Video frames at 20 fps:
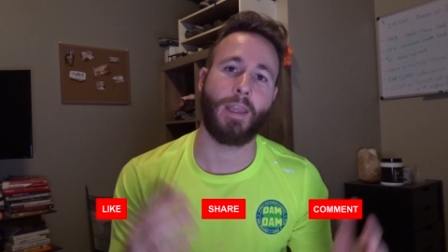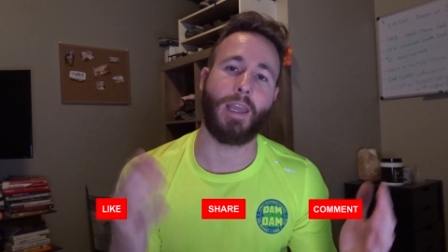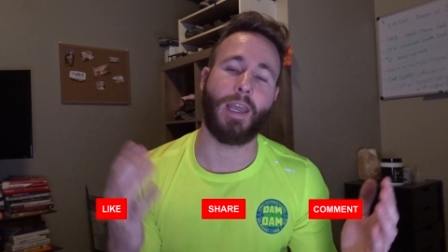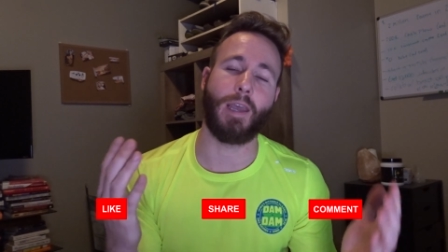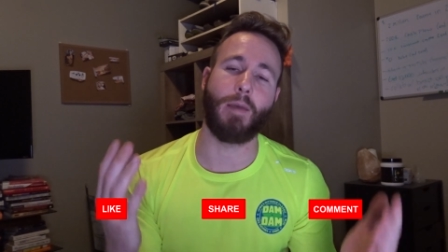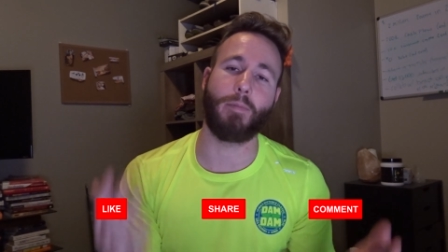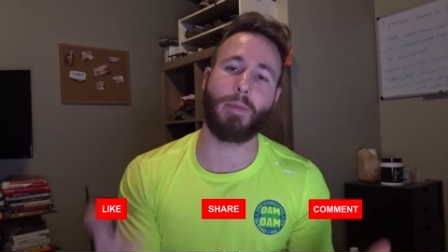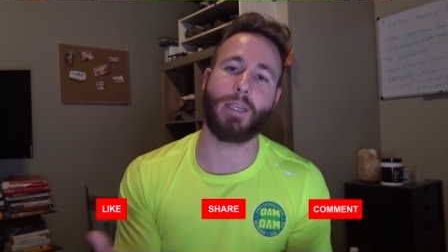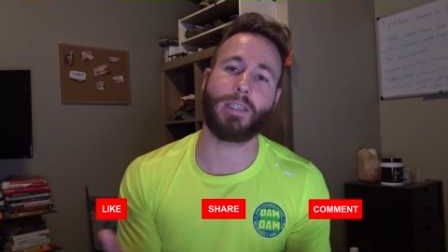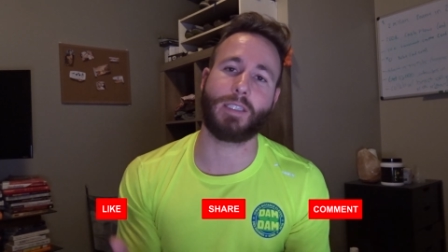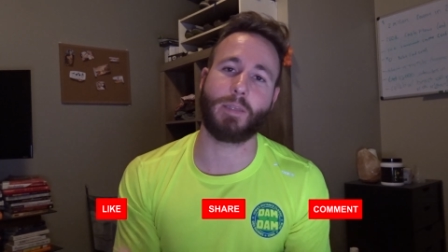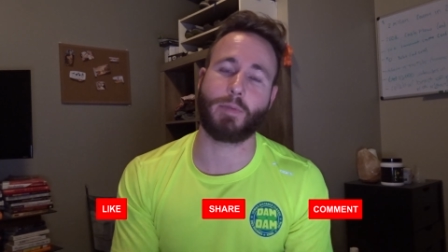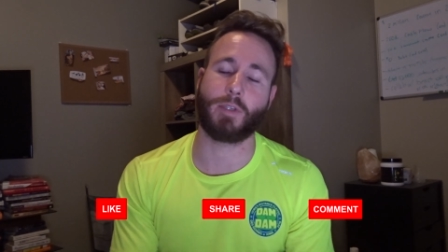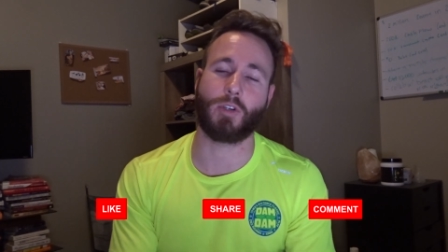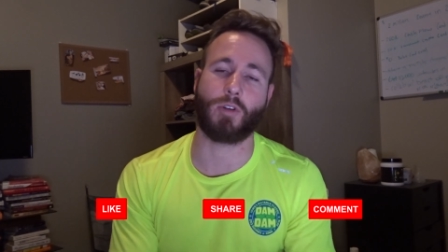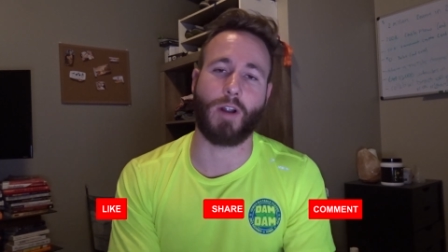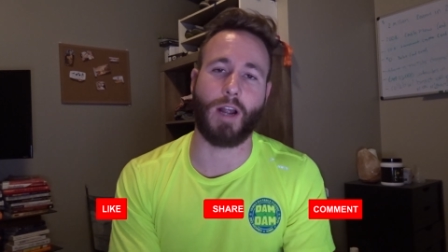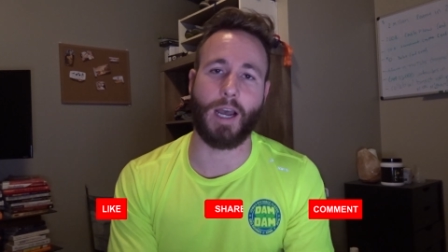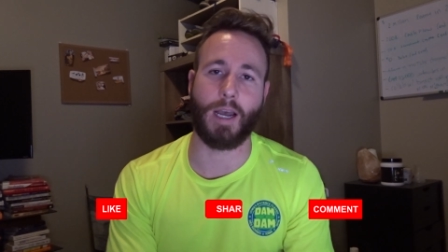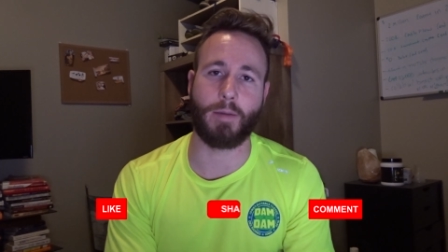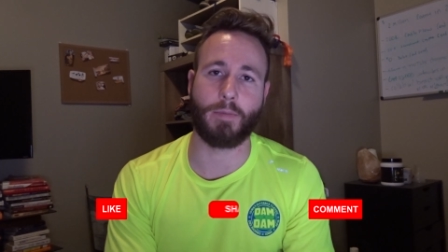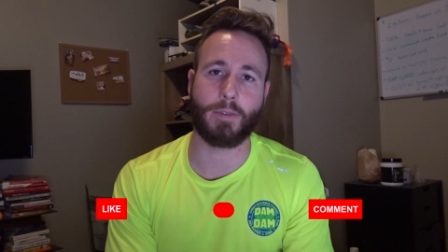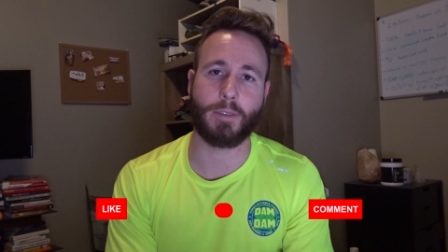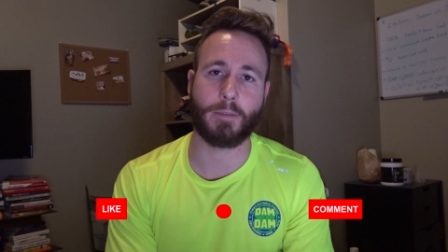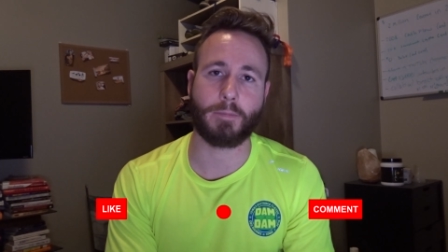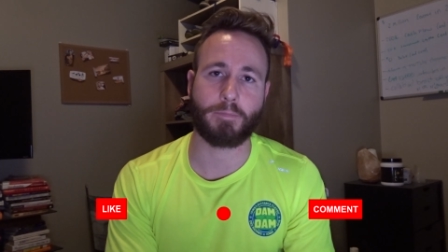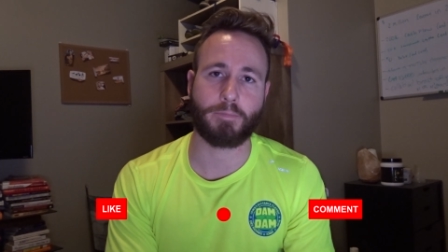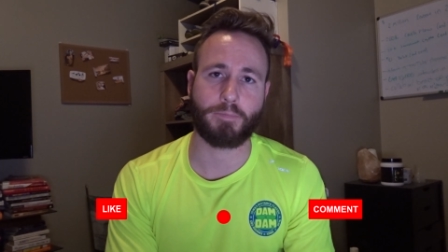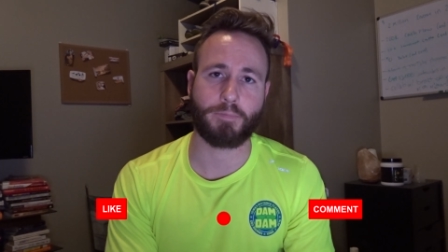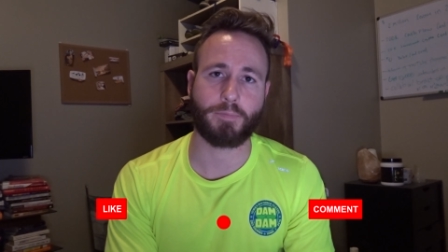and be subscribed.
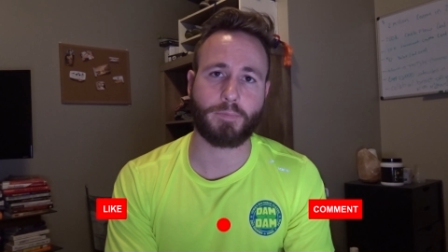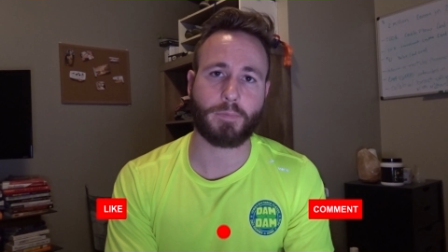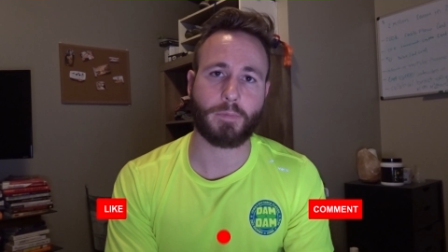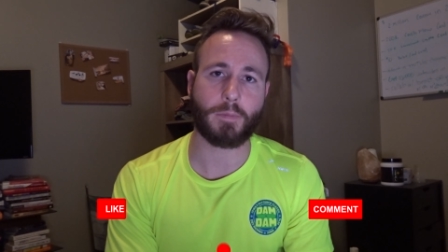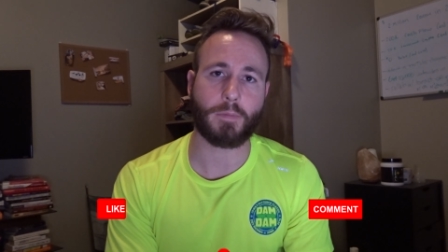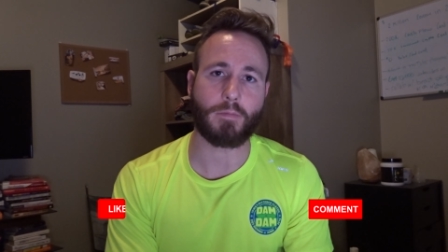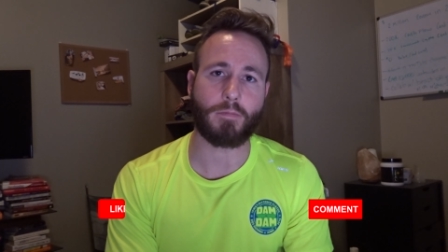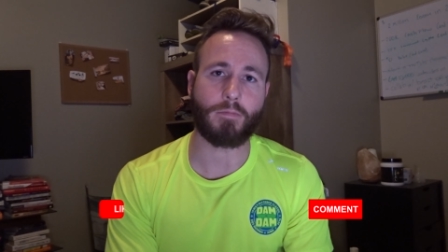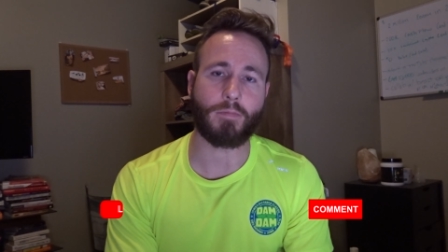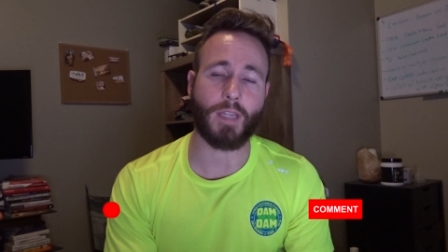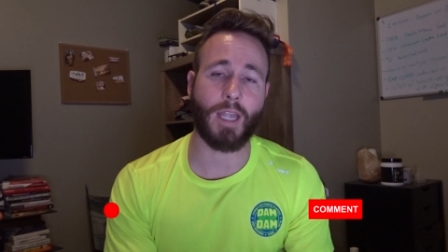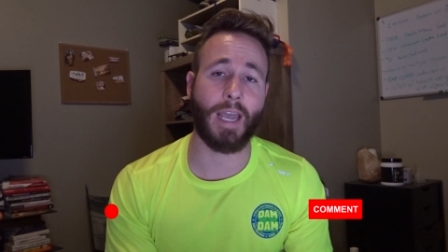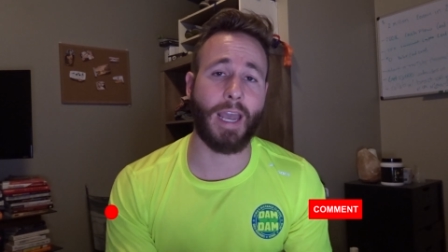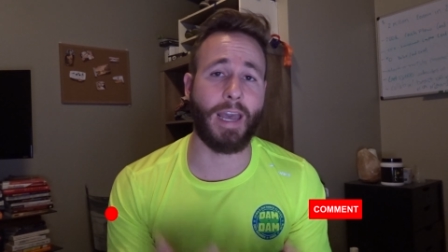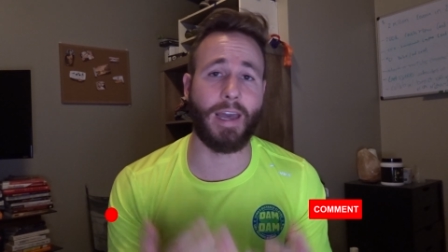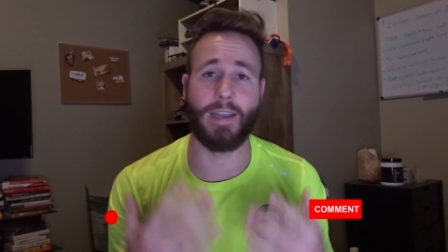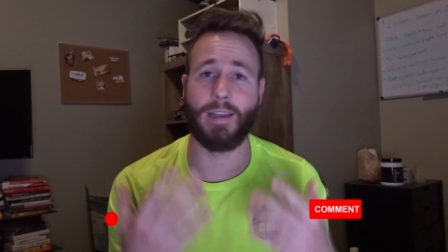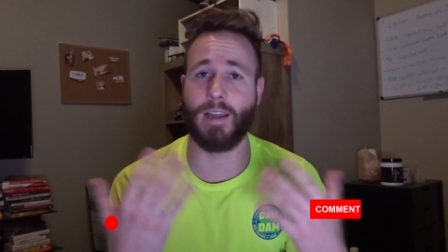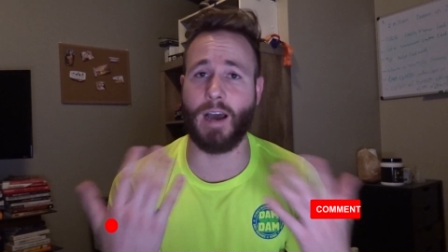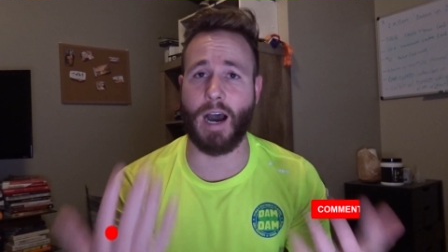And